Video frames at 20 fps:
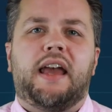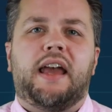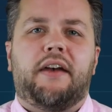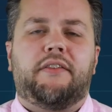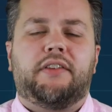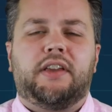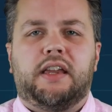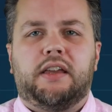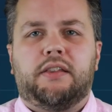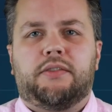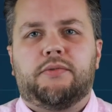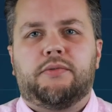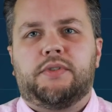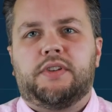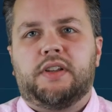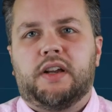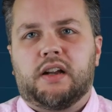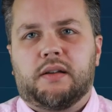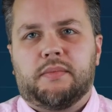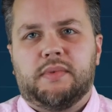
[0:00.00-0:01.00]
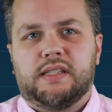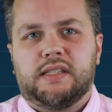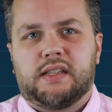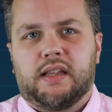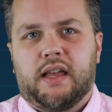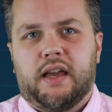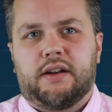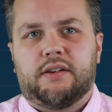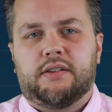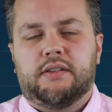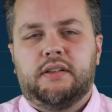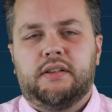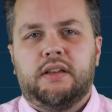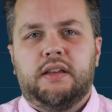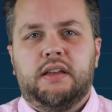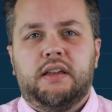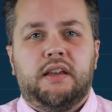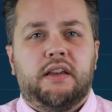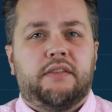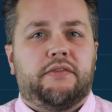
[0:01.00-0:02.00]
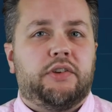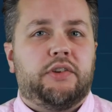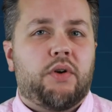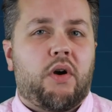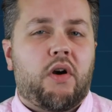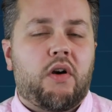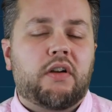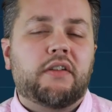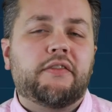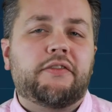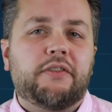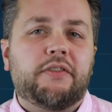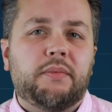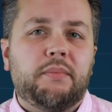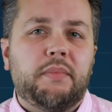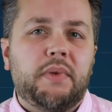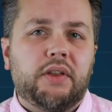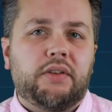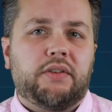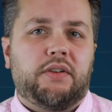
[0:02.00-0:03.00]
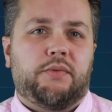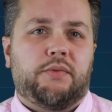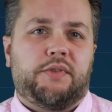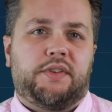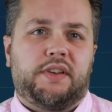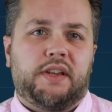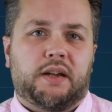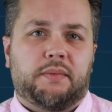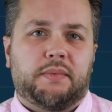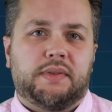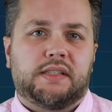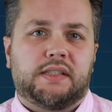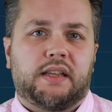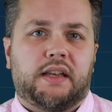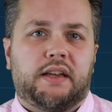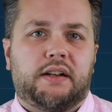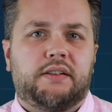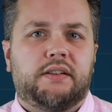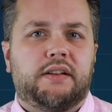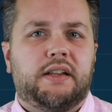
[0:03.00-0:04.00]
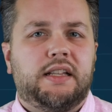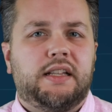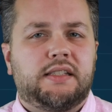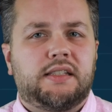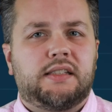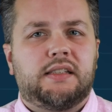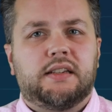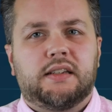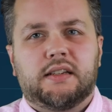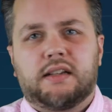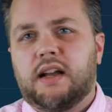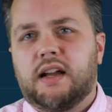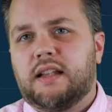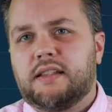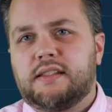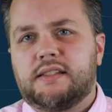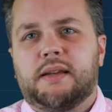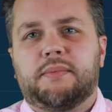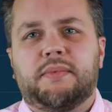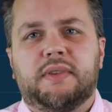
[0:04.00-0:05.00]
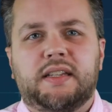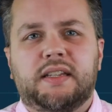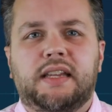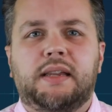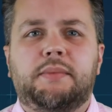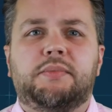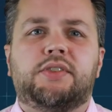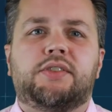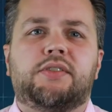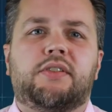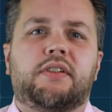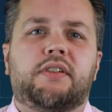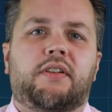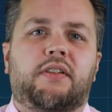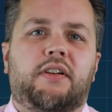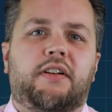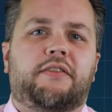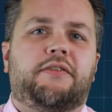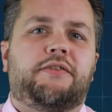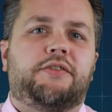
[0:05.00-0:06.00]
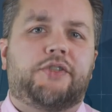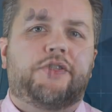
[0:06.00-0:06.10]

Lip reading: navigate through Tuckman's Ladder. If you aren't familiar with Tuckman's Ladder, it's the concept that teams start off